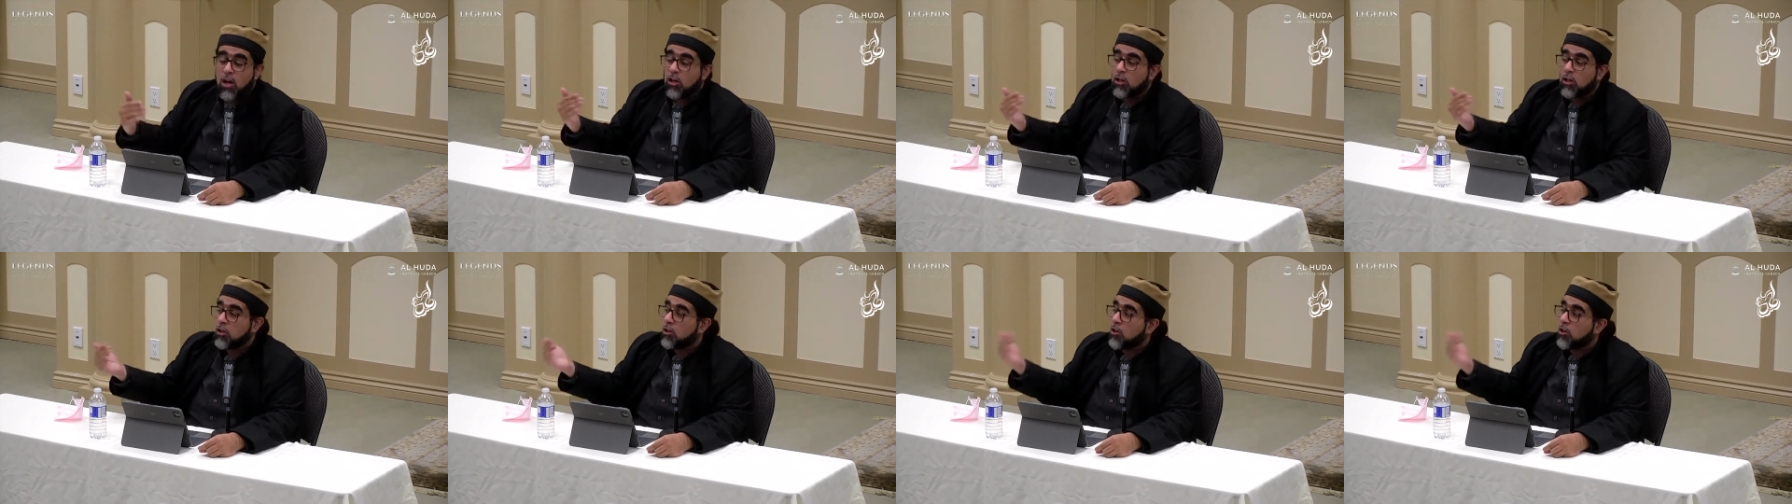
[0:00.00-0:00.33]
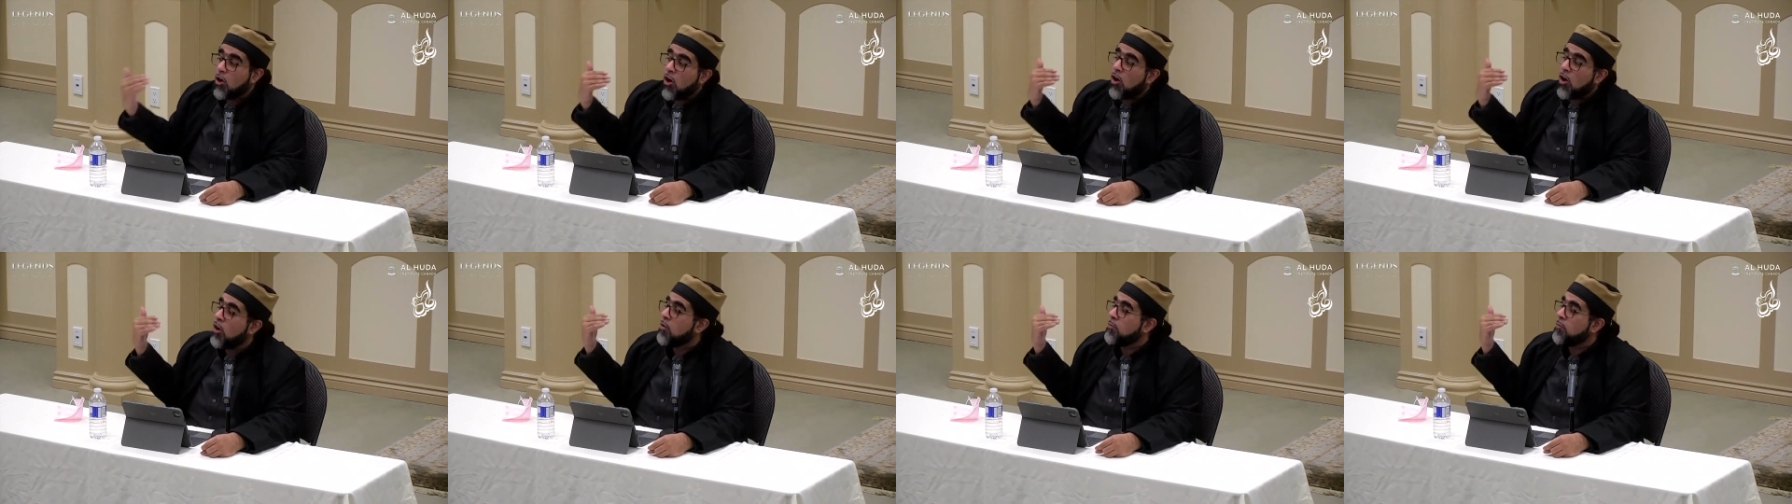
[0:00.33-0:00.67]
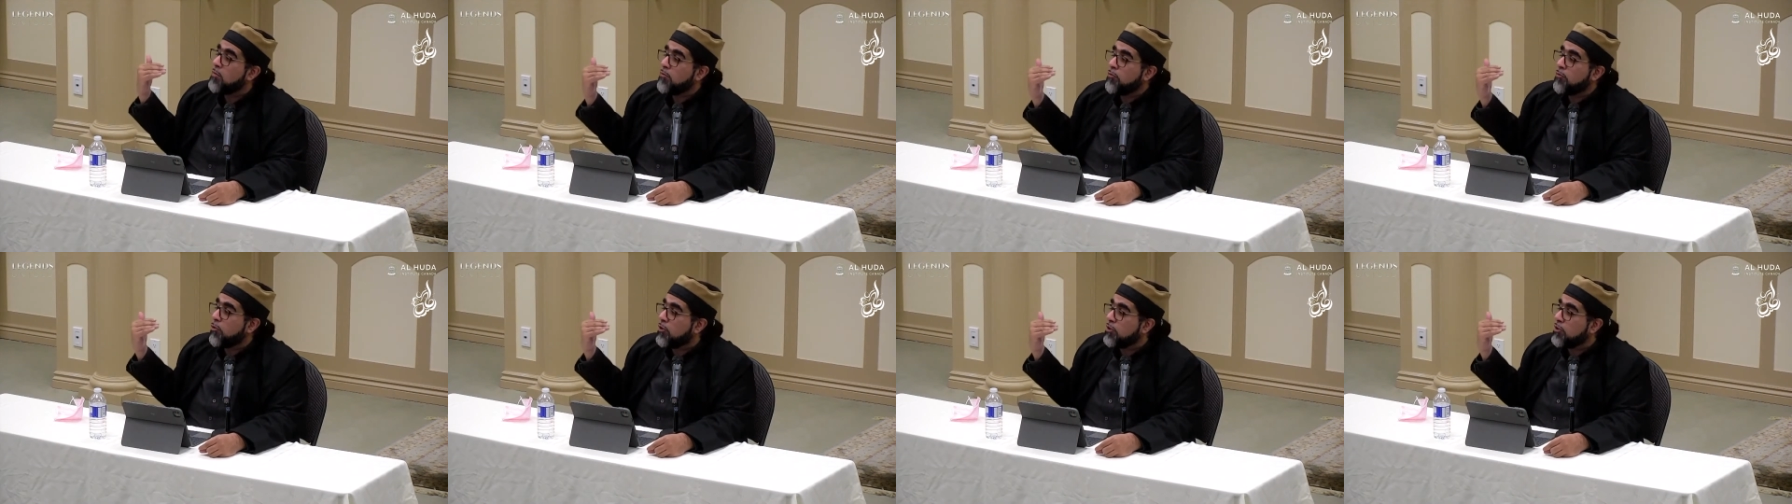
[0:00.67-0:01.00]
long
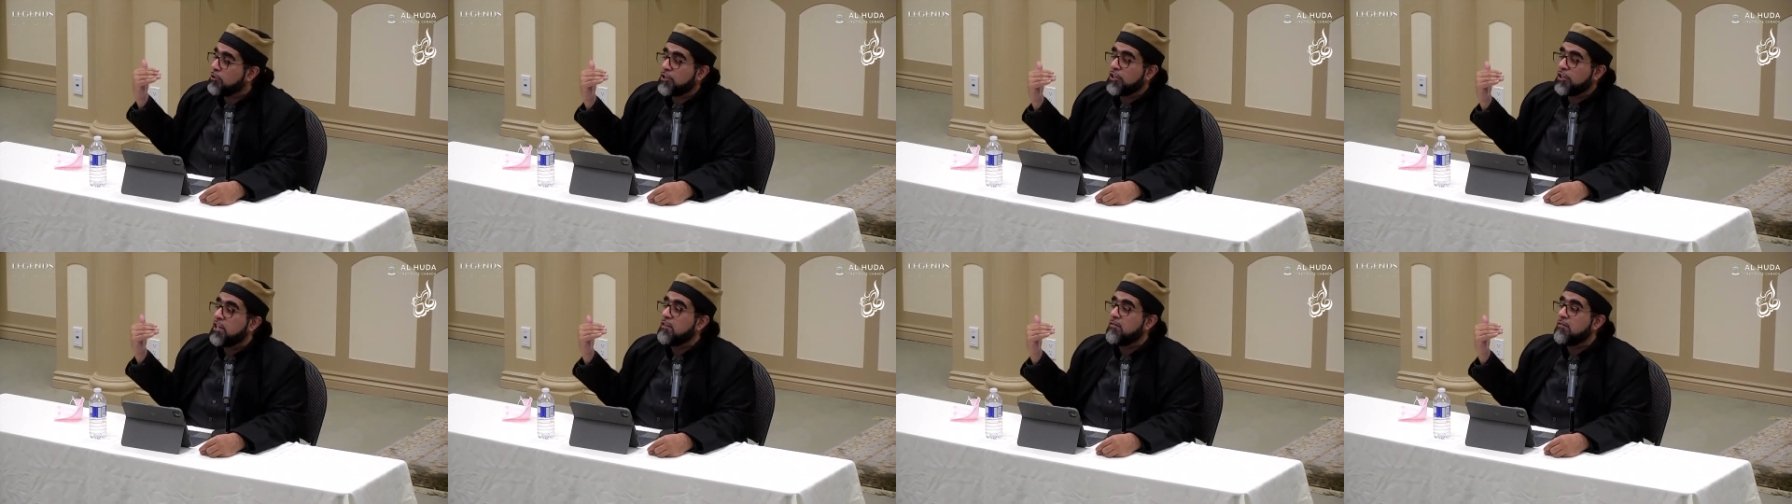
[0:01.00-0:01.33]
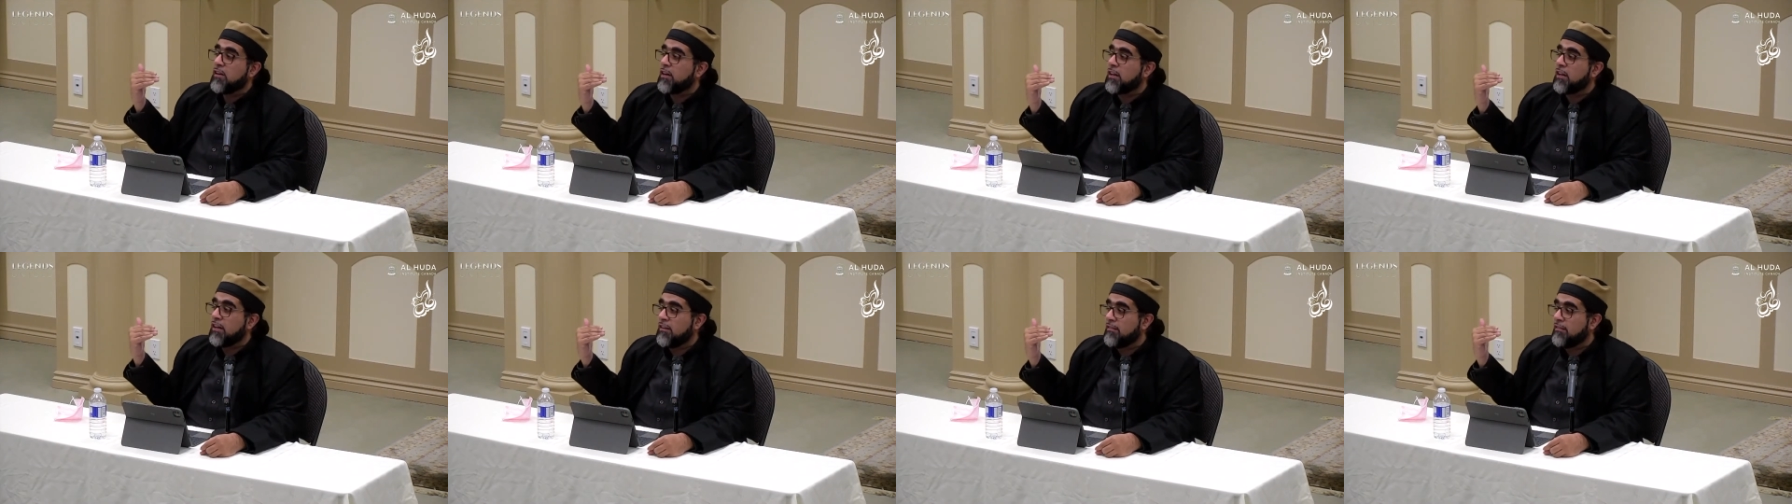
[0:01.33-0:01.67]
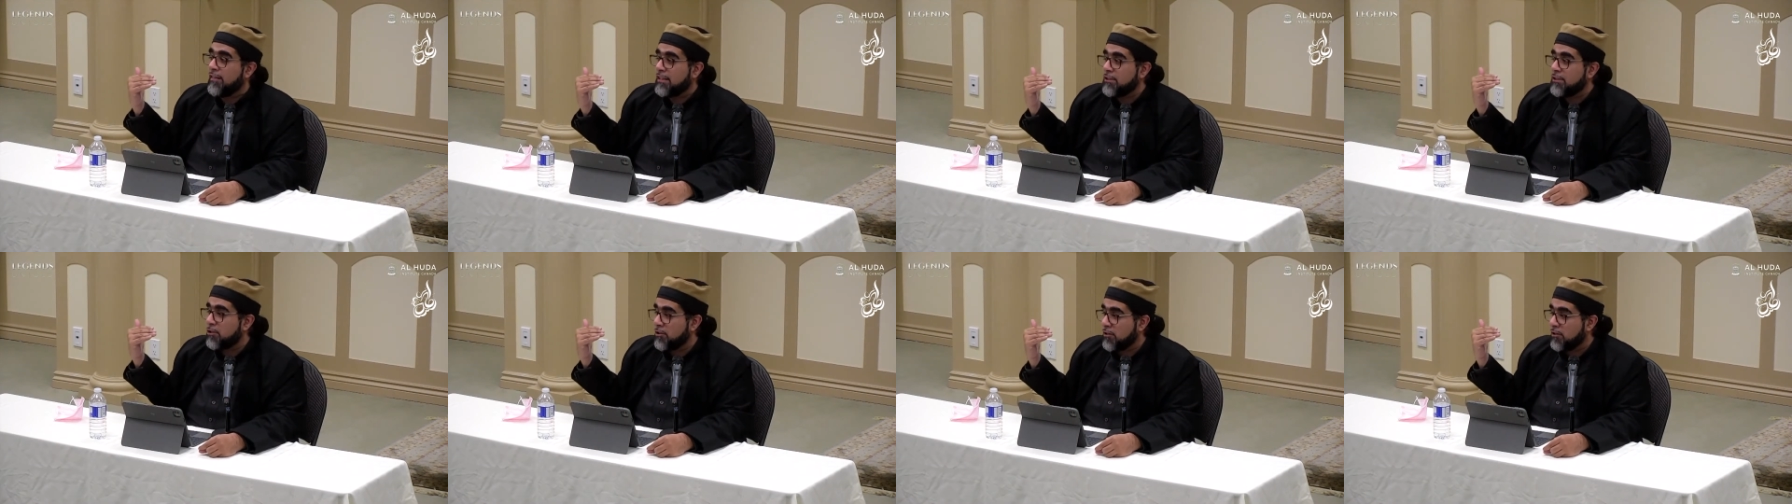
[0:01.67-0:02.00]
before Geneva
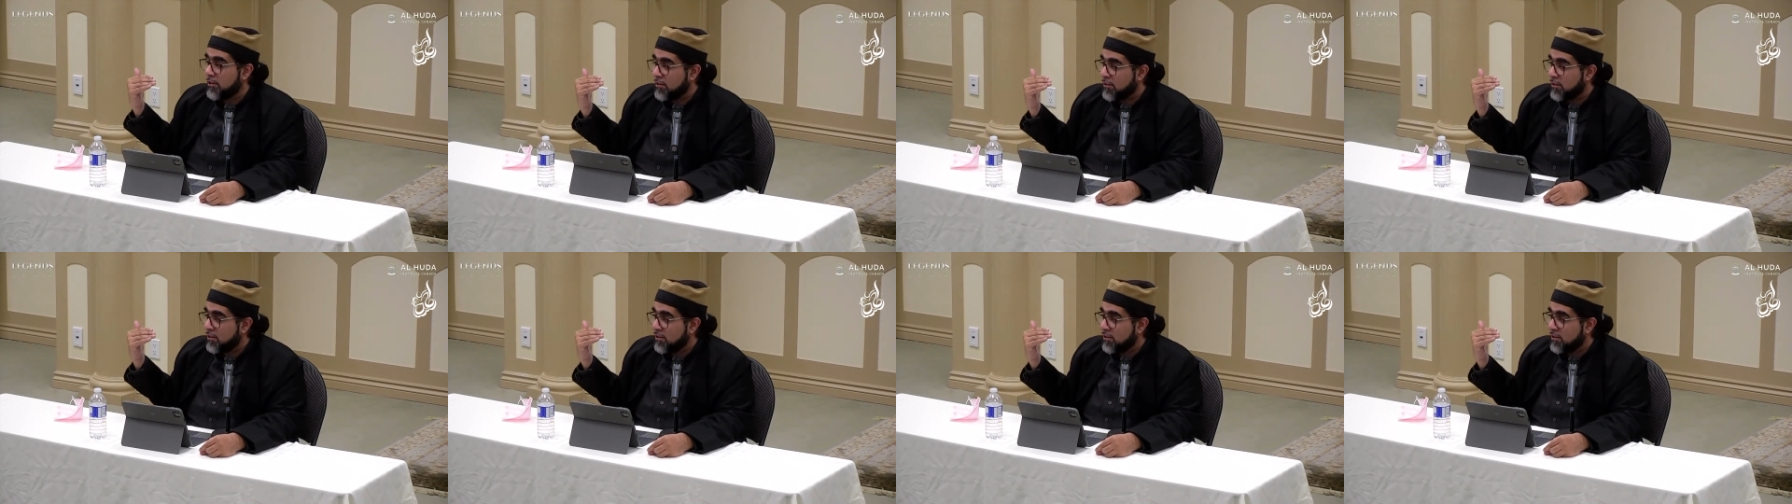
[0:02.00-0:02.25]
Convention.